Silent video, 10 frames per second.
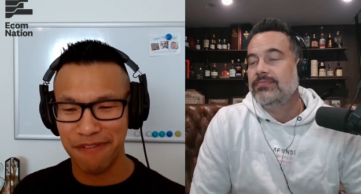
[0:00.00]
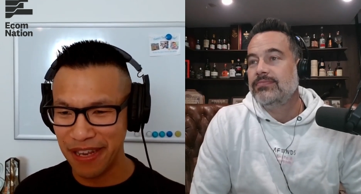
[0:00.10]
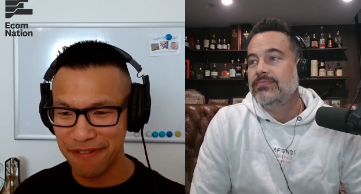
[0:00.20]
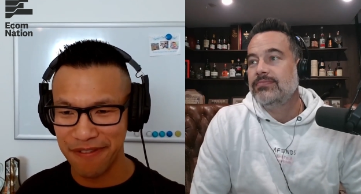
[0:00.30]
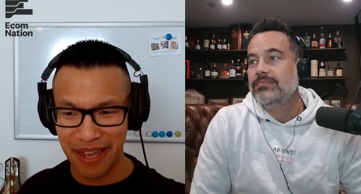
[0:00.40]

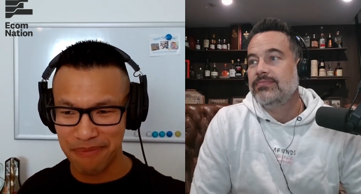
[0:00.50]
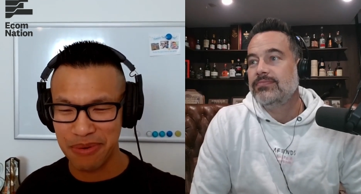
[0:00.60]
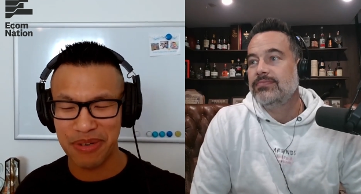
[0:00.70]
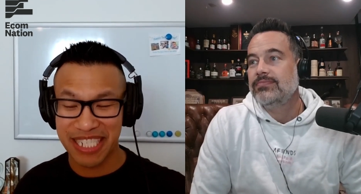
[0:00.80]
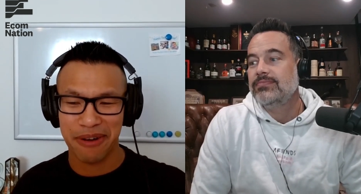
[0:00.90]
Speaker 1: fit for them. We,
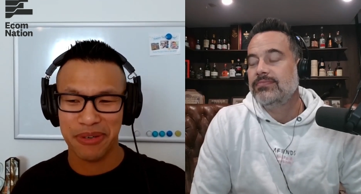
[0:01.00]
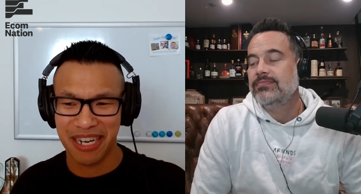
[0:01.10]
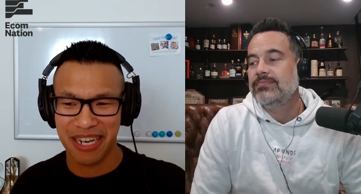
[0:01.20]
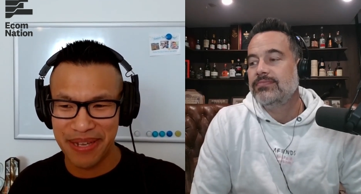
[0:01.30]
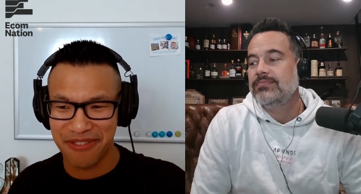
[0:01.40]
we said it was
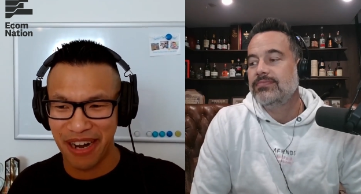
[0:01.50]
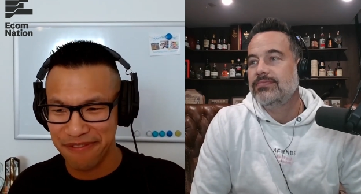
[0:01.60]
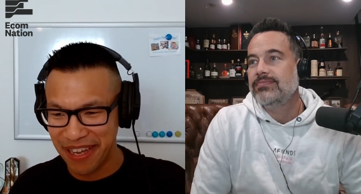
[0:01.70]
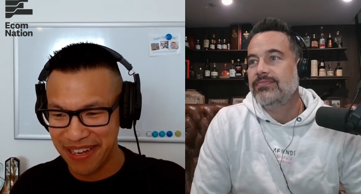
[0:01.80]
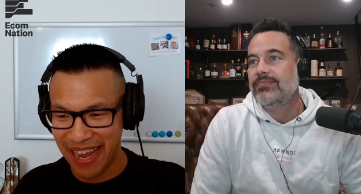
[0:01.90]
going to be a great
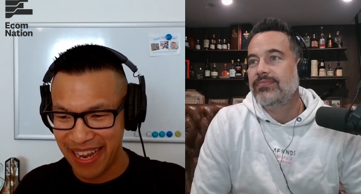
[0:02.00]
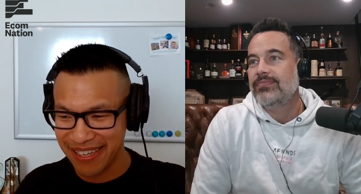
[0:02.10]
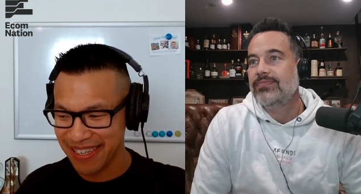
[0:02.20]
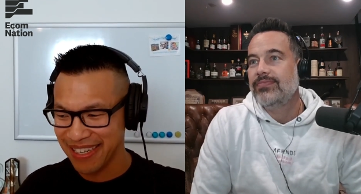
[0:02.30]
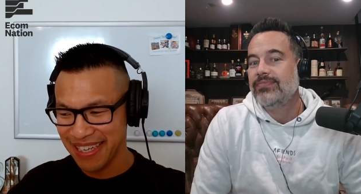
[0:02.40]
fit. And
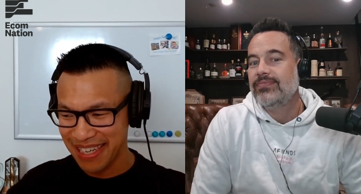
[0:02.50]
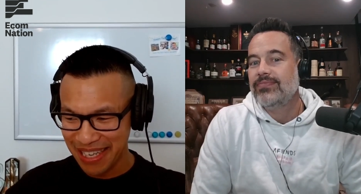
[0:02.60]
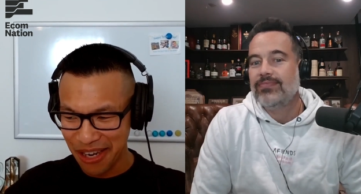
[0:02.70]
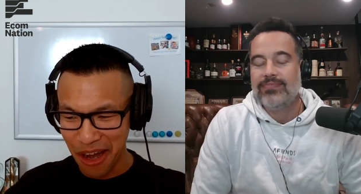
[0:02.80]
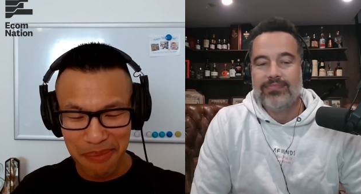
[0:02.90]

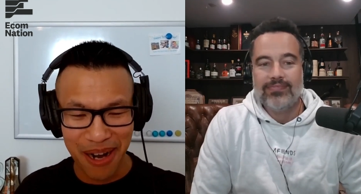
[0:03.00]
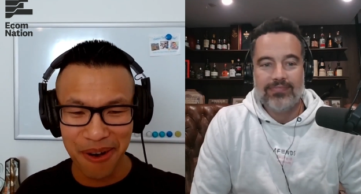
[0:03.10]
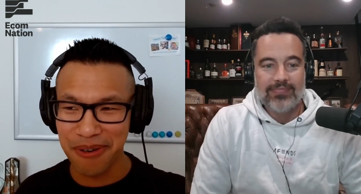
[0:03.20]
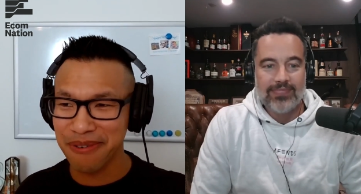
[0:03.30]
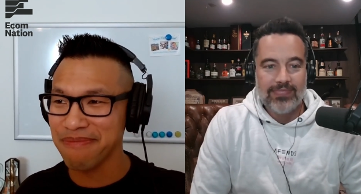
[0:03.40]
lo and
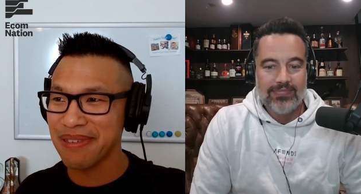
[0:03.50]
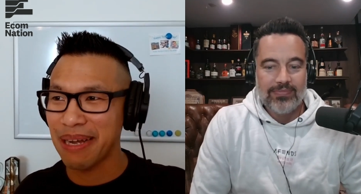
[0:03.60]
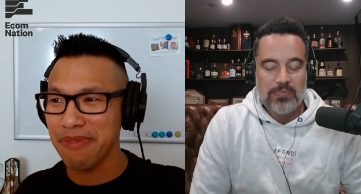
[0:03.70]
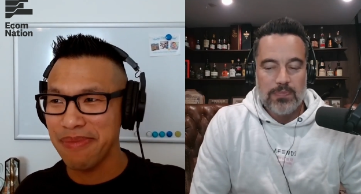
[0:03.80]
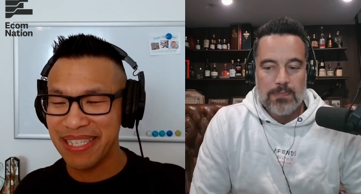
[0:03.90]
behold, a
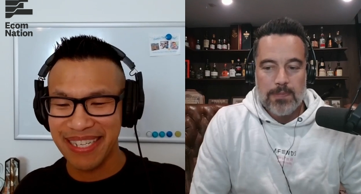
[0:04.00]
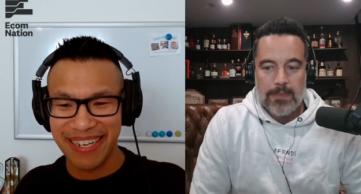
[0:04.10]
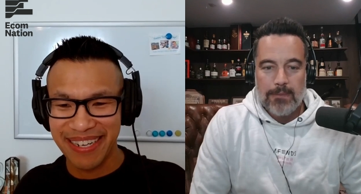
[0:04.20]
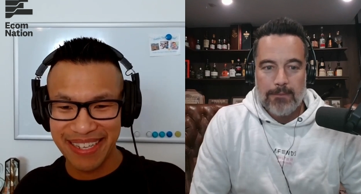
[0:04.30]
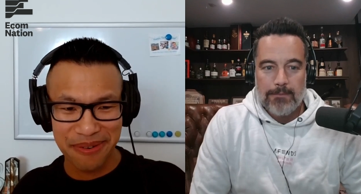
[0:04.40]
couple months
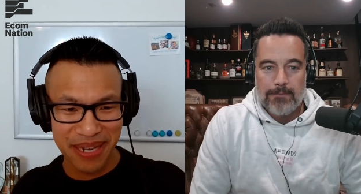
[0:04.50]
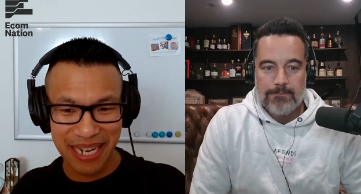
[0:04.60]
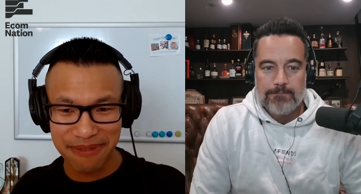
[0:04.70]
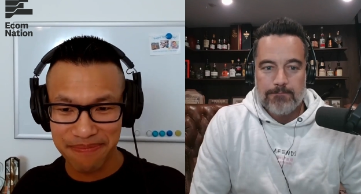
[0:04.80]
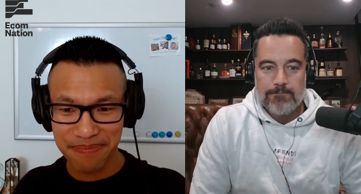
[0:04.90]
later, here we
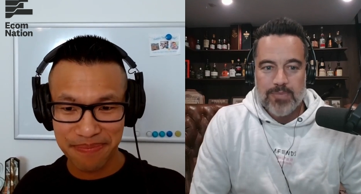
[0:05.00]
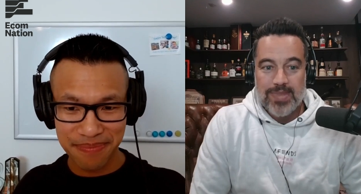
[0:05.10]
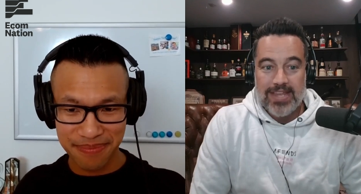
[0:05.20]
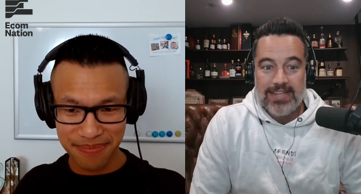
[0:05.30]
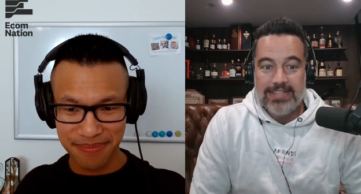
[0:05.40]
are.
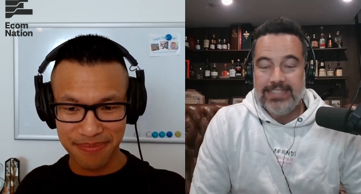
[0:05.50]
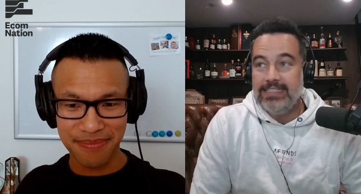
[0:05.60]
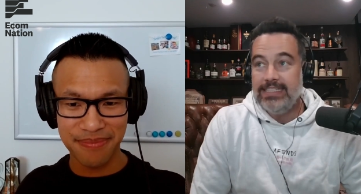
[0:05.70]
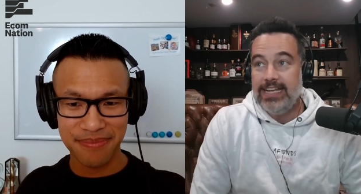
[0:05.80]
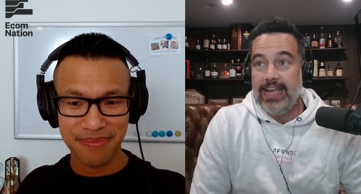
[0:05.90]

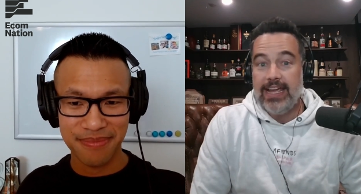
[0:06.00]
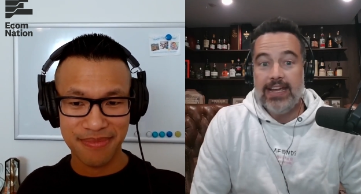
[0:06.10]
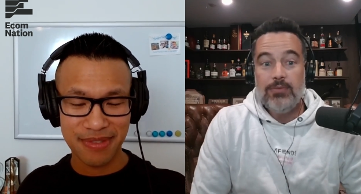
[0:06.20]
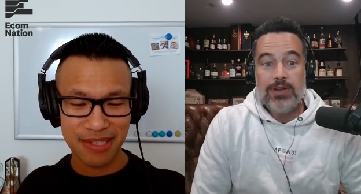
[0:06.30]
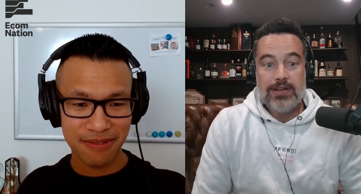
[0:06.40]

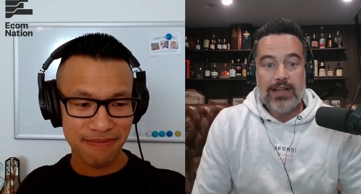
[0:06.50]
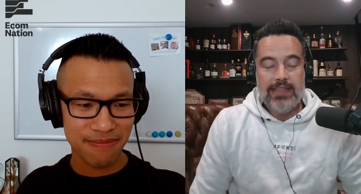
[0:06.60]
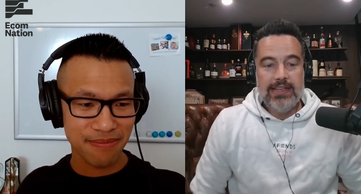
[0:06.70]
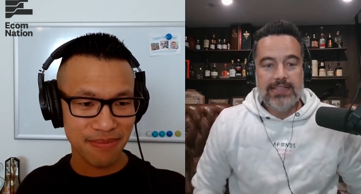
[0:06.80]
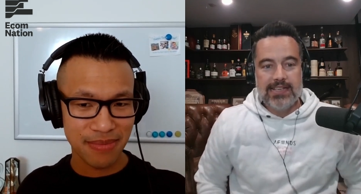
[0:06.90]
Speaker 2: Yeah, well, I
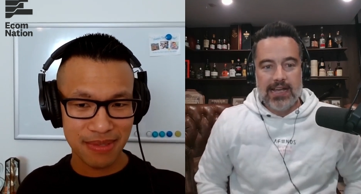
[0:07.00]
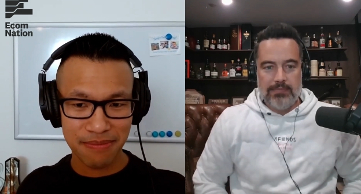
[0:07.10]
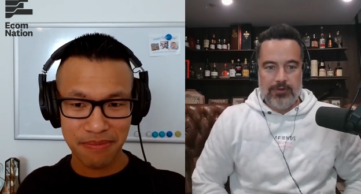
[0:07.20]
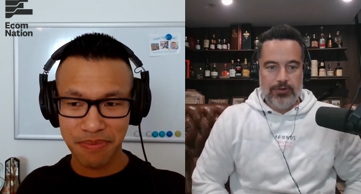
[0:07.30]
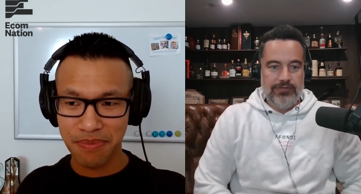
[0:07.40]
think it's
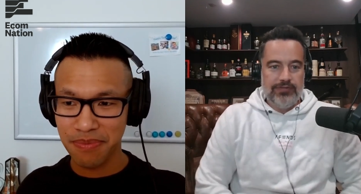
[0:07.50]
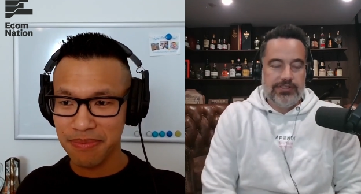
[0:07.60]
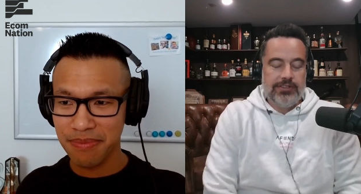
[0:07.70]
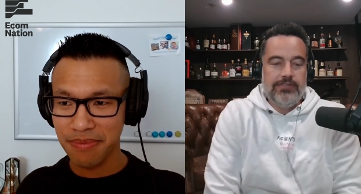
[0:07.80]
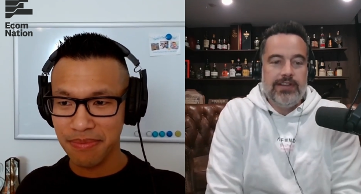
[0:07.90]
um good for
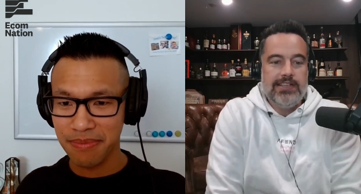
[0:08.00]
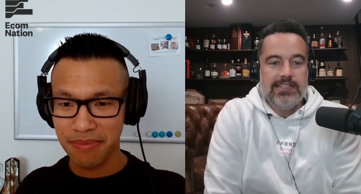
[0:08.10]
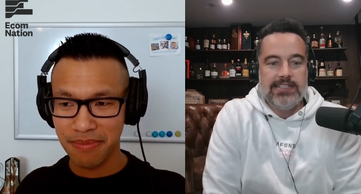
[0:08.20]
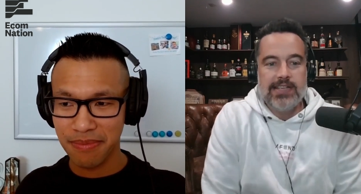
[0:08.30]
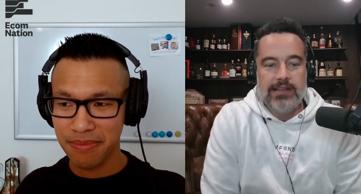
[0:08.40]
two
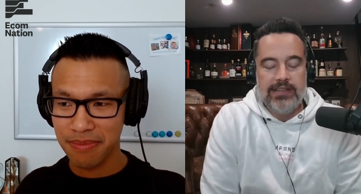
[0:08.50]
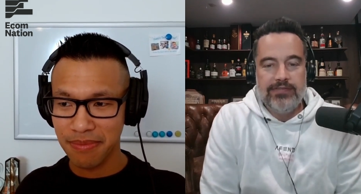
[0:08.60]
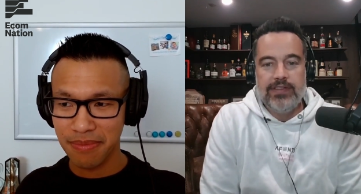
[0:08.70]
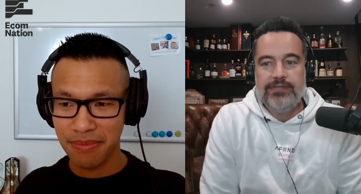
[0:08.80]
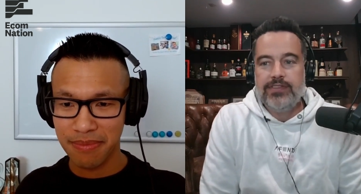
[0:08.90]
reasons. Uh,
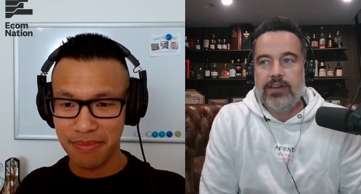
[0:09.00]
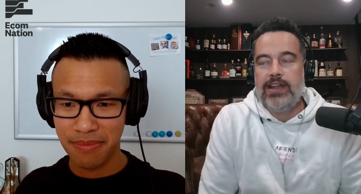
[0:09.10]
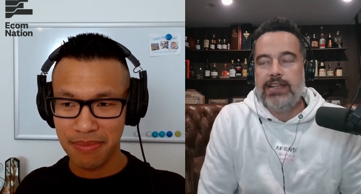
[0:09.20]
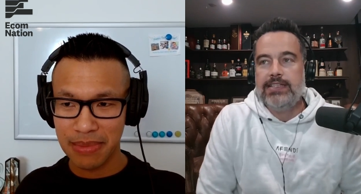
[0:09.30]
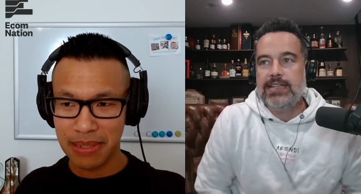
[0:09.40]
if if
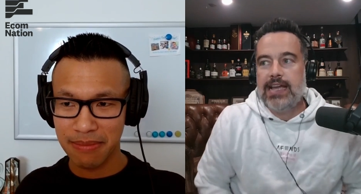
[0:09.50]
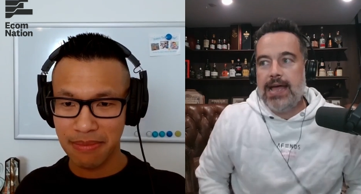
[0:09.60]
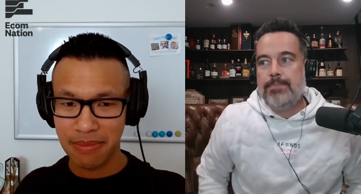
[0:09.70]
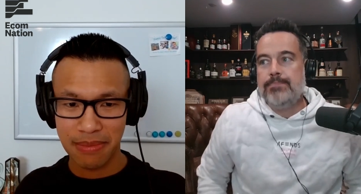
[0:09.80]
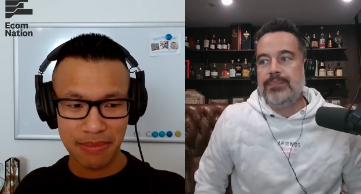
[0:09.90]
direct
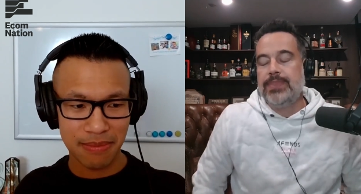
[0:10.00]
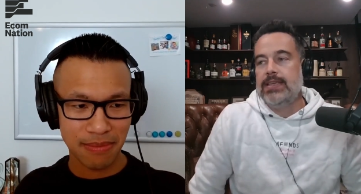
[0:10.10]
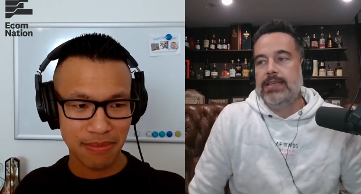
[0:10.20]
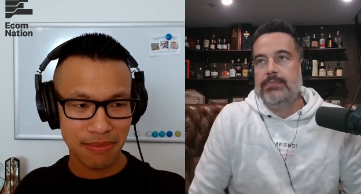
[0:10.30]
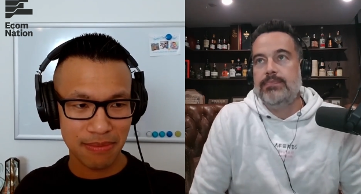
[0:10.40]
um
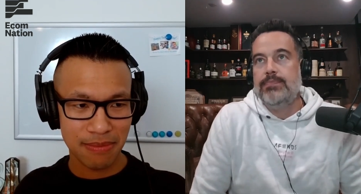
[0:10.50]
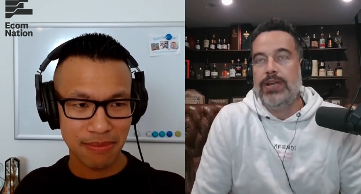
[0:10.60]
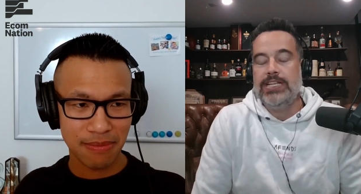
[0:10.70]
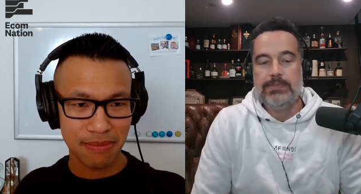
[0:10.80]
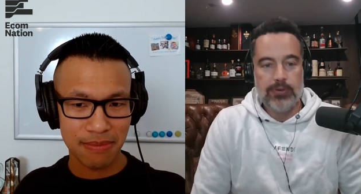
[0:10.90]

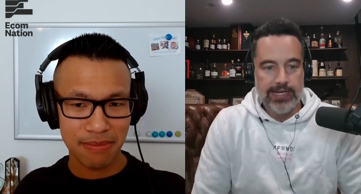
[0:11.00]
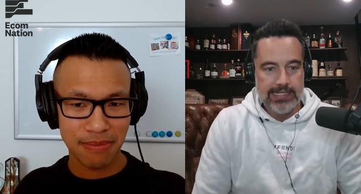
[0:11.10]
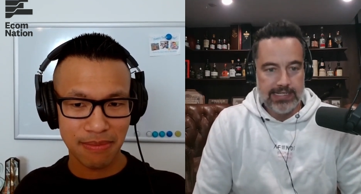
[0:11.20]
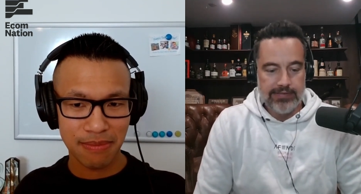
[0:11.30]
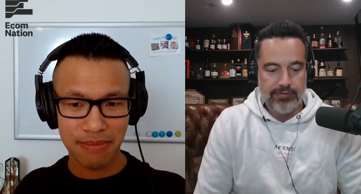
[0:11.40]
point to point
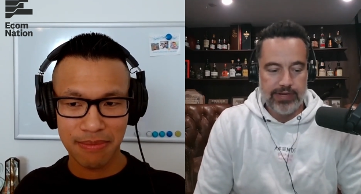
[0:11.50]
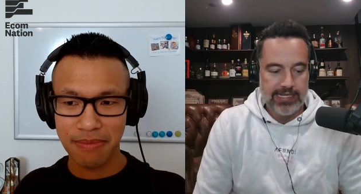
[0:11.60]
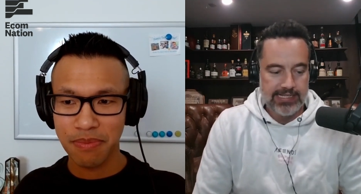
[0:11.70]
delivery